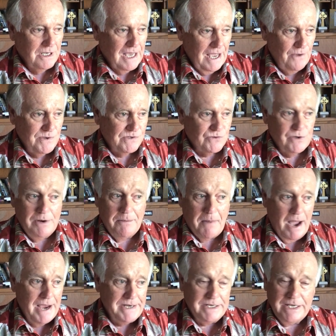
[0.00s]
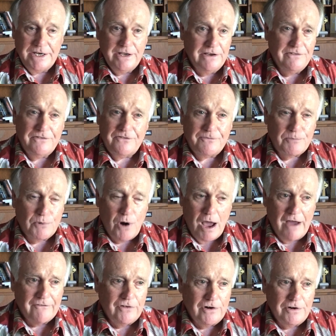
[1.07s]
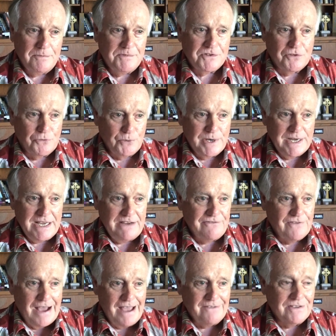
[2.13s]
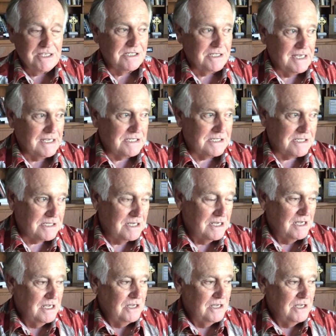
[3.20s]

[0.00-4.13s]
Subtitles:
I was reminded of Proverbs 3, 5, and 6,